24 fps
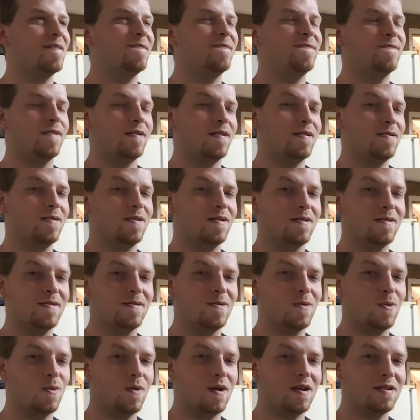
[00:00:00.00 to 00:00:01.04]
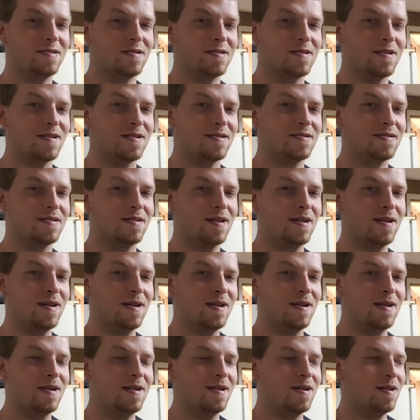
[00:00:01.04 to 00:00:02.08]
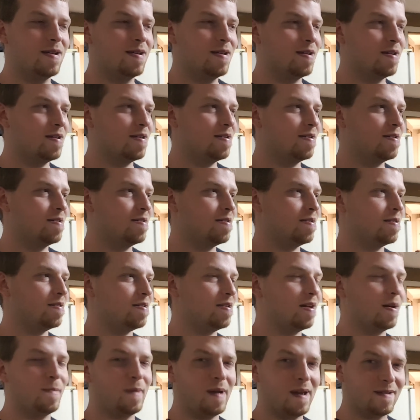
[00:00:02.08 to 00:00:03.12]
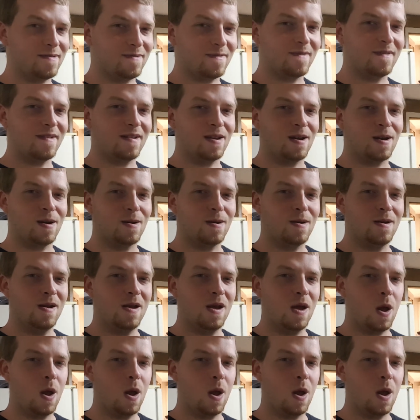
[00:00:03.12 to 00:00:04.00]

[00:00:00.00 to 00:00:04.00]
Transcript: fun watching this dumbass video.